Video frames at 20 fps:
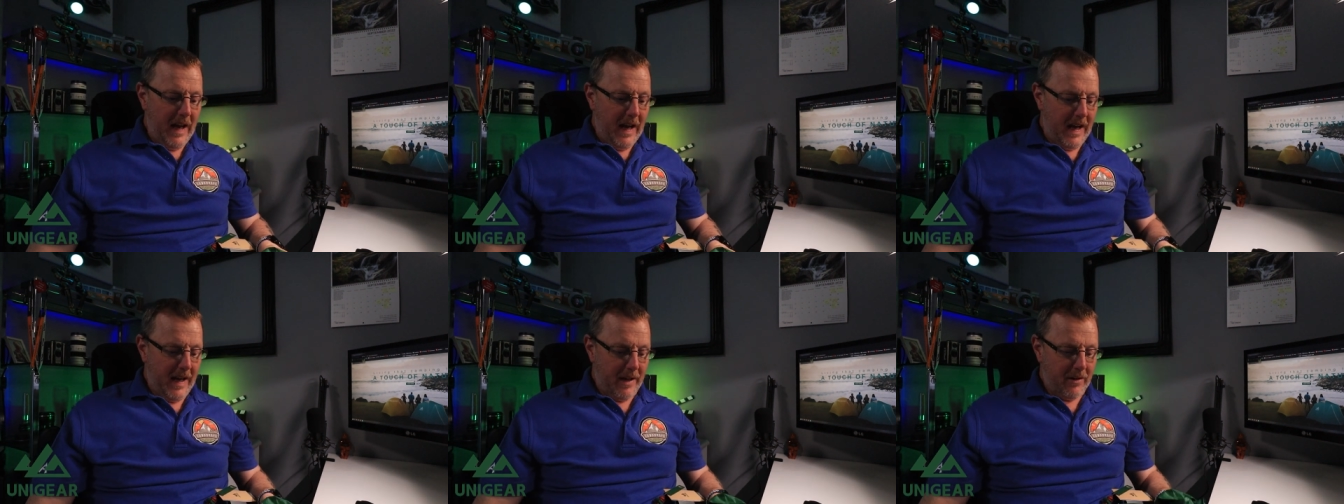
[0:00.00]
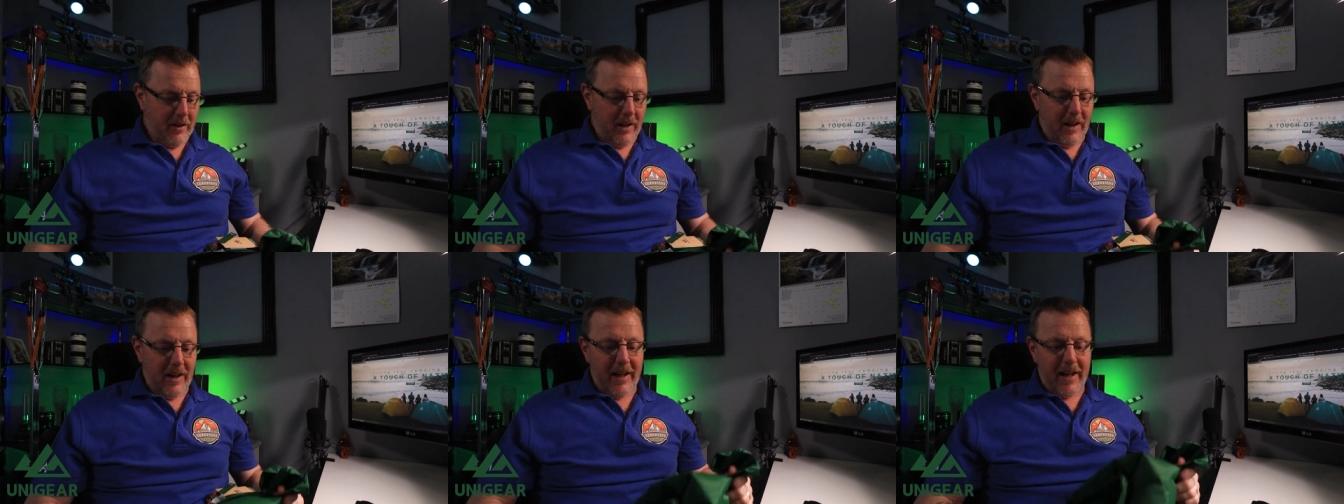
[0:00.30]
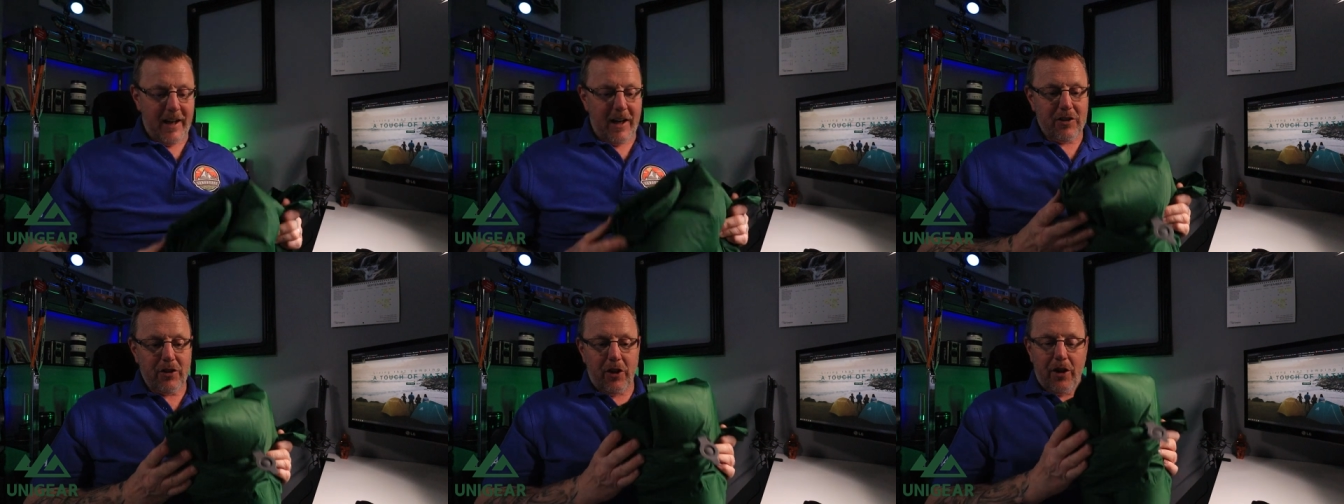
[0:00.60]
and I'm going to
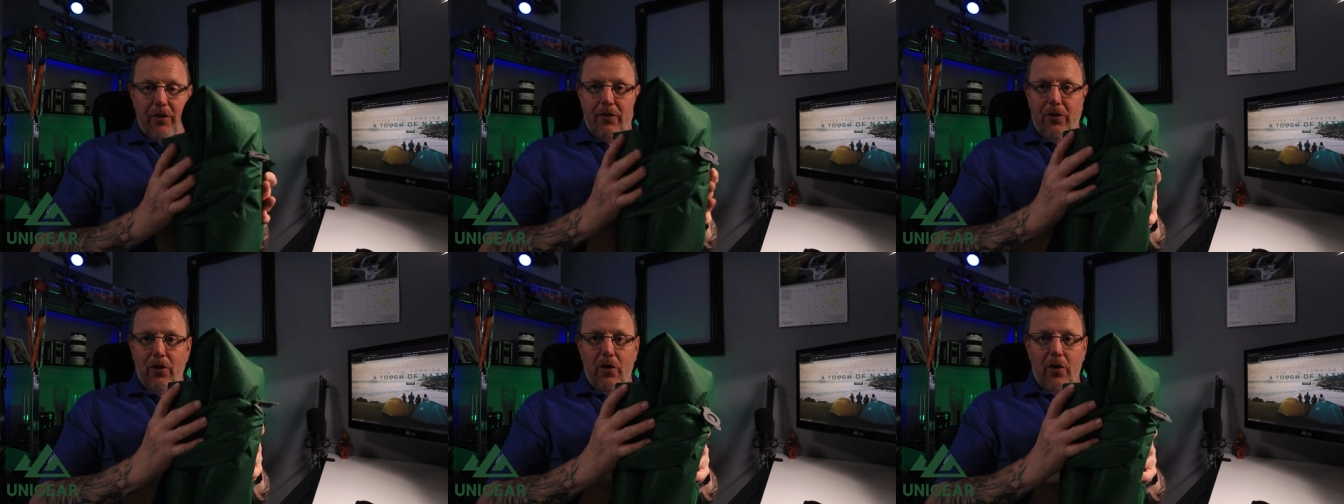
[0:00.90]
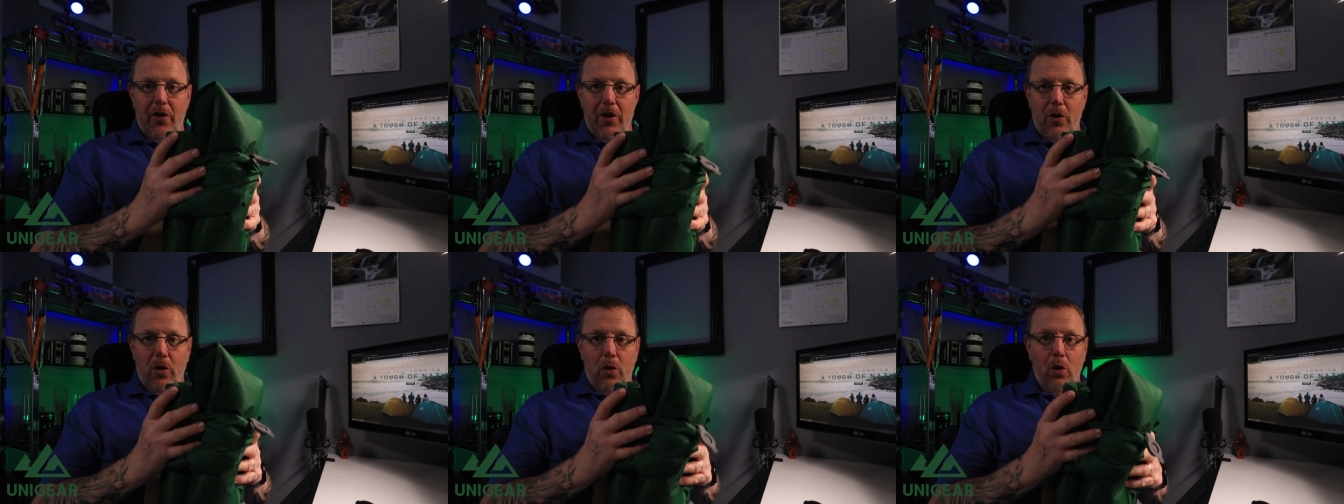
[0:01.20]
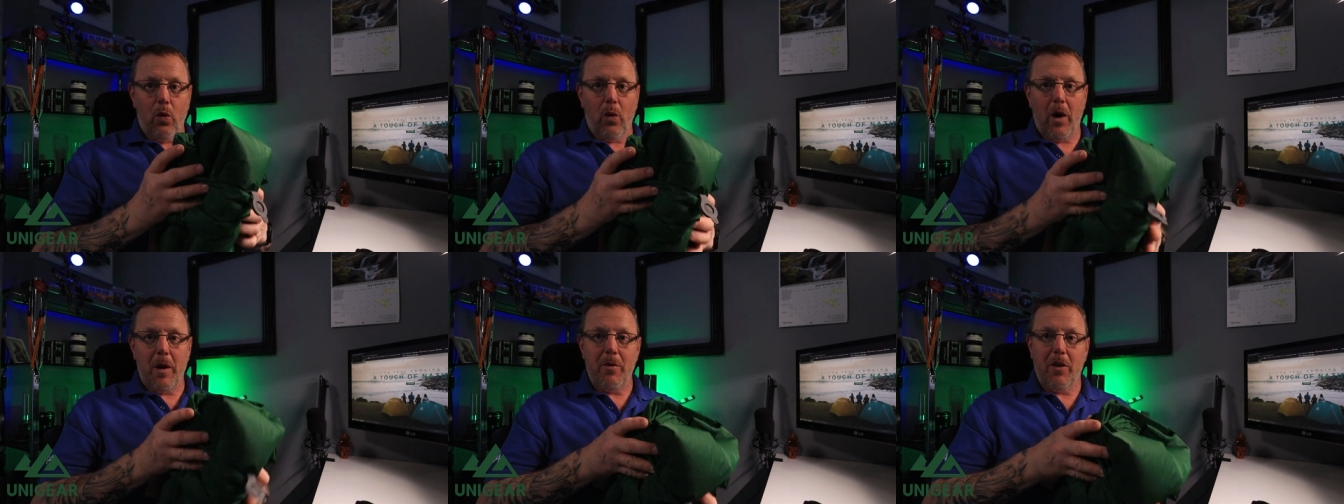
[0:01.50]
lay this on the floor in the
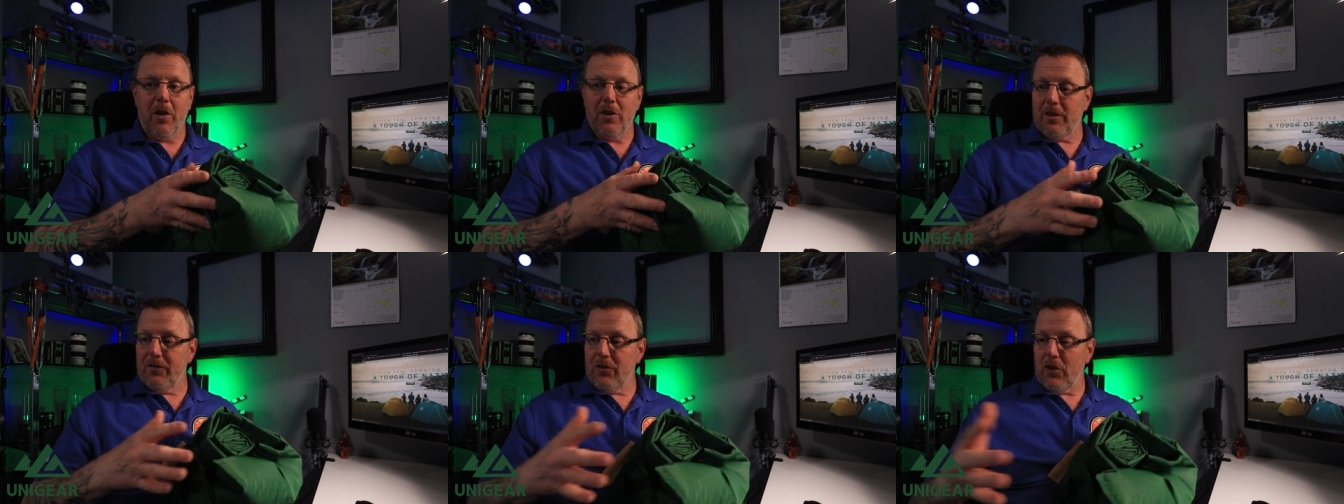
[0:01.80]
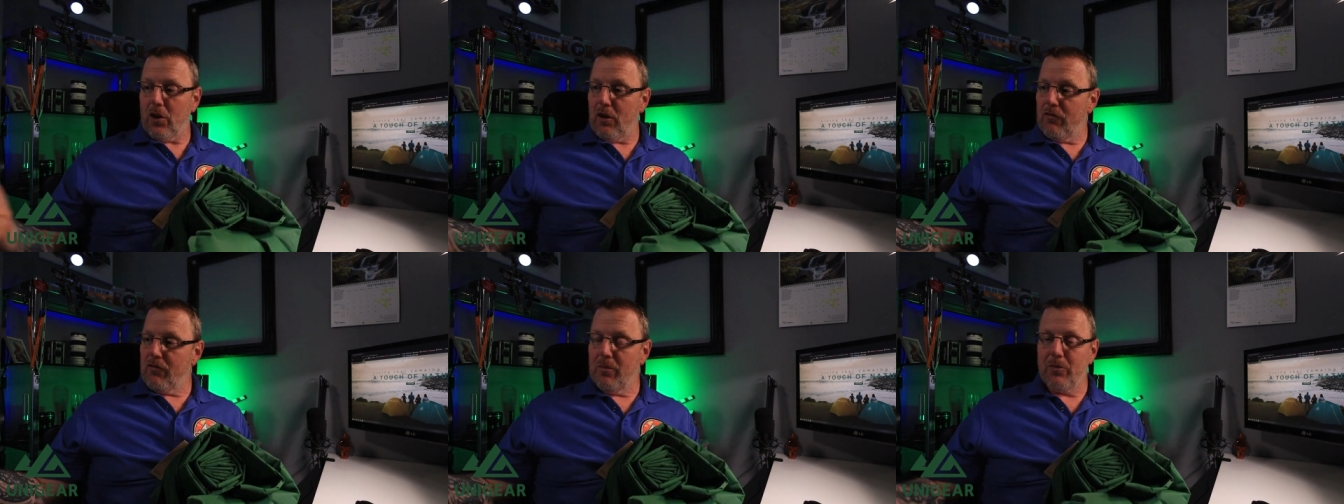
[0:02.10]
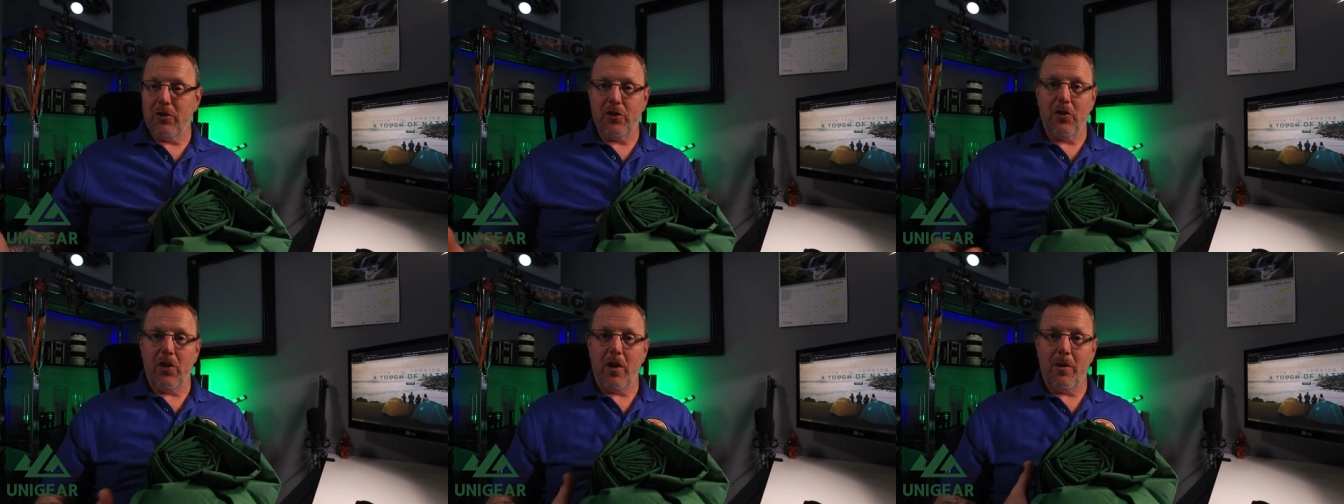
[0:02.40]
hallway because I've not got
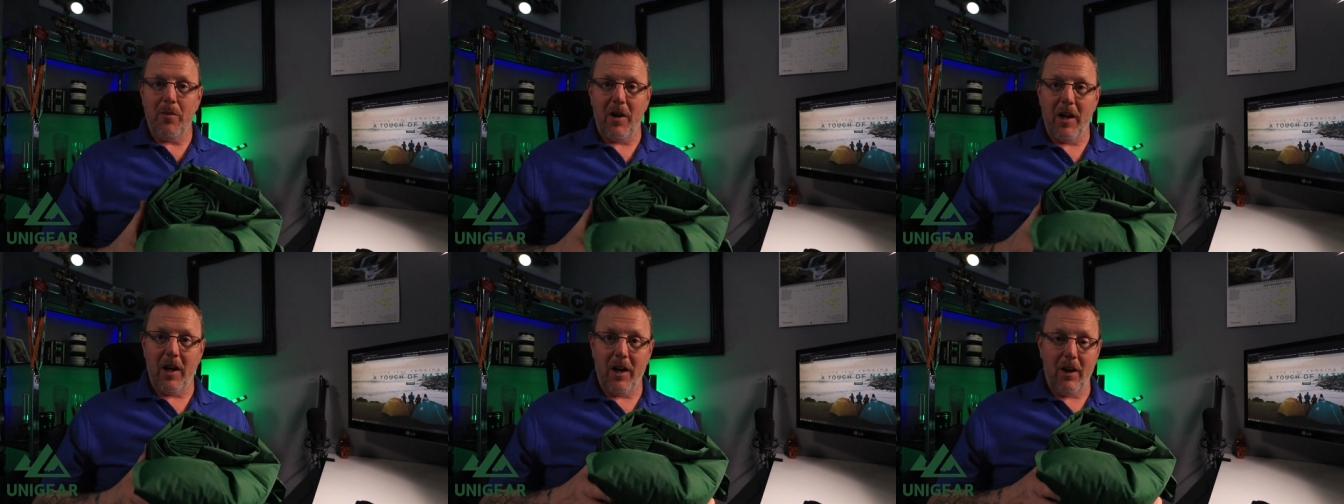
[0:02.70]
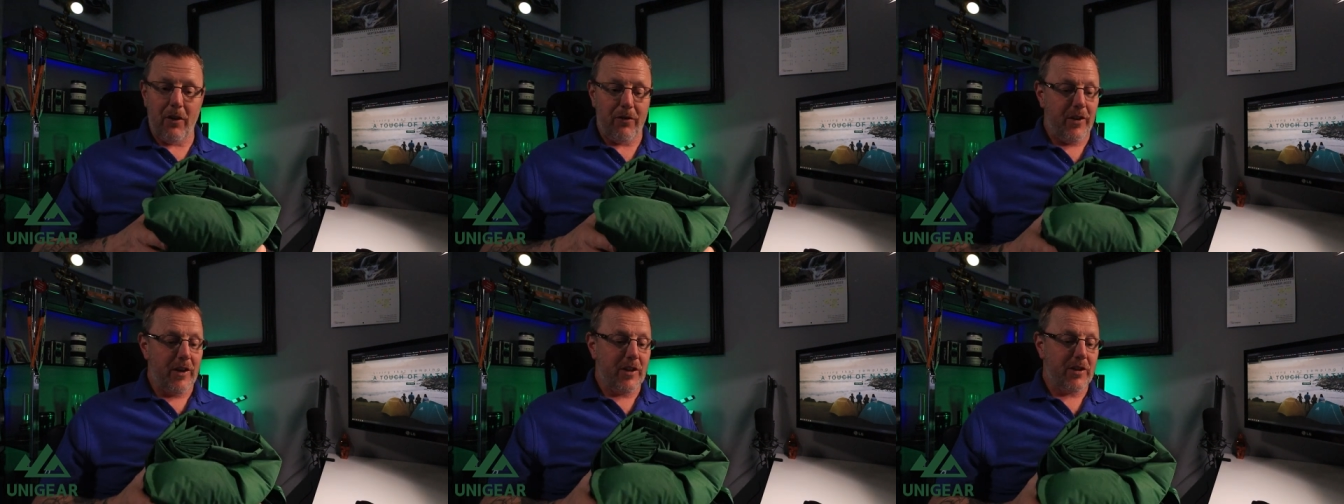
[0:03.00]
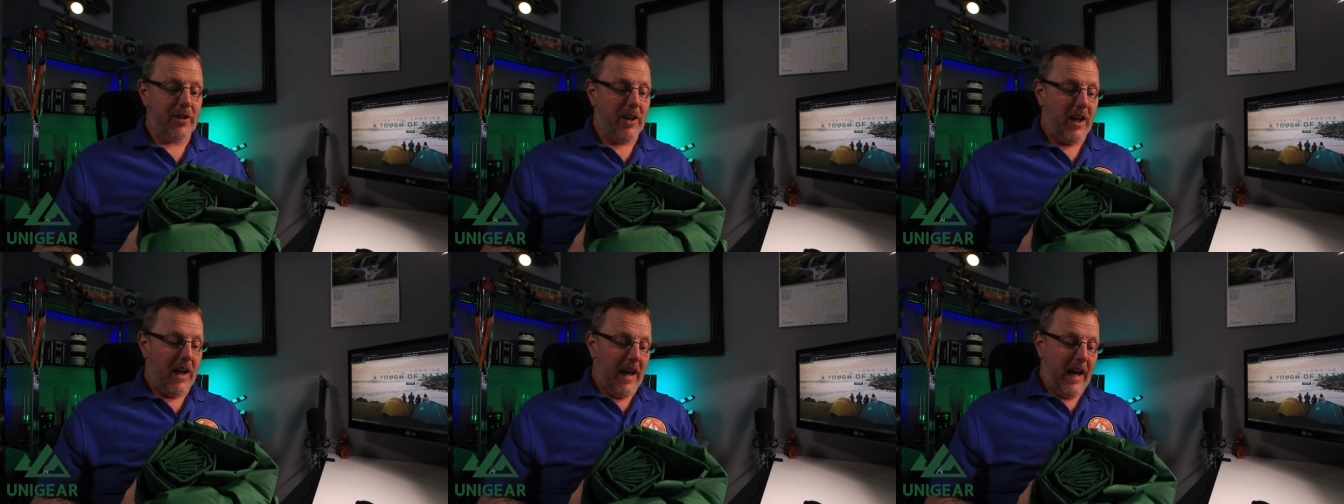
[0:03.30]
room to do it in my little
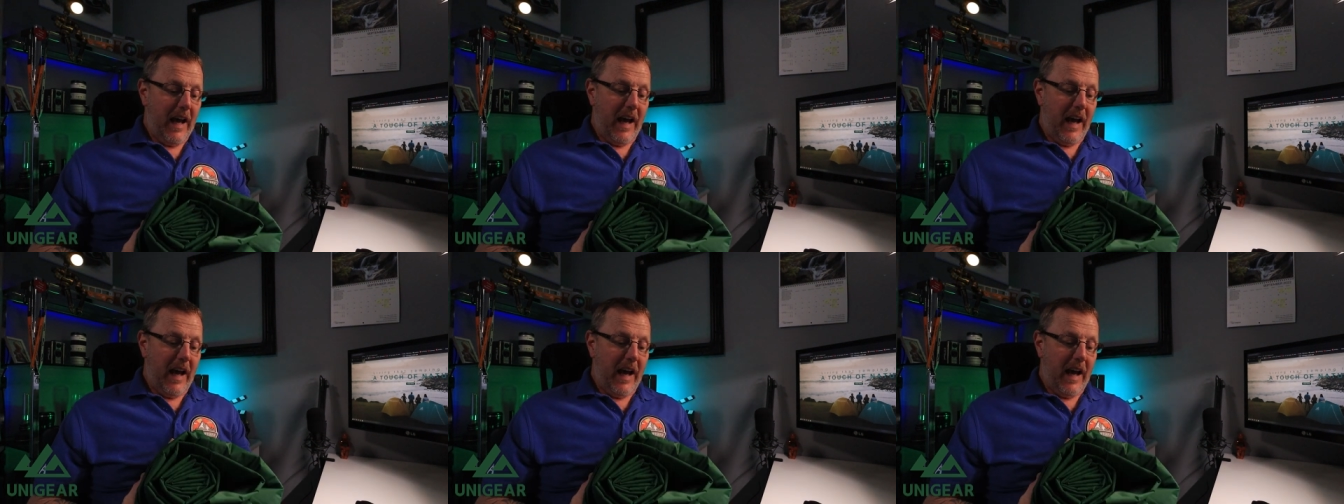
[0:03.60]
office.